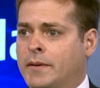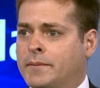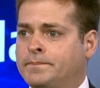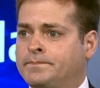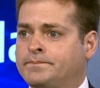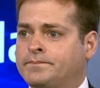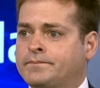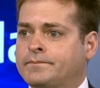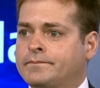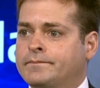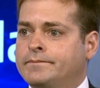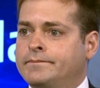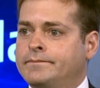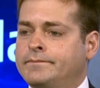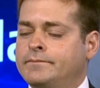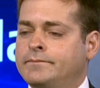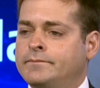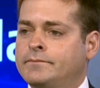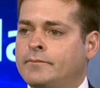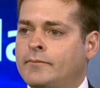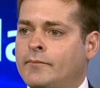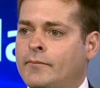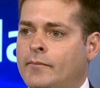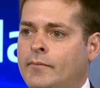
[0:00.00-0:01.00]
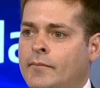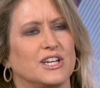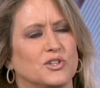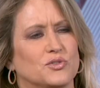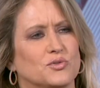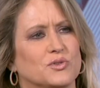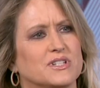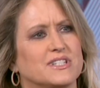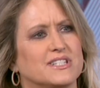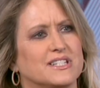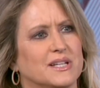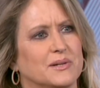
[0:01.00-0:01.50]
Well, and that's a really
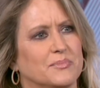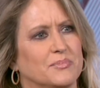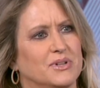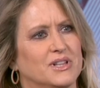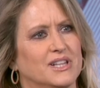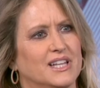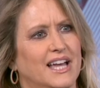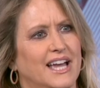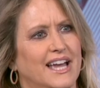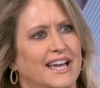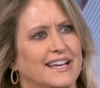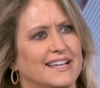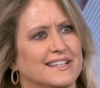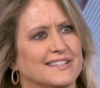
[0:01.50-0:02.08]
interesting play.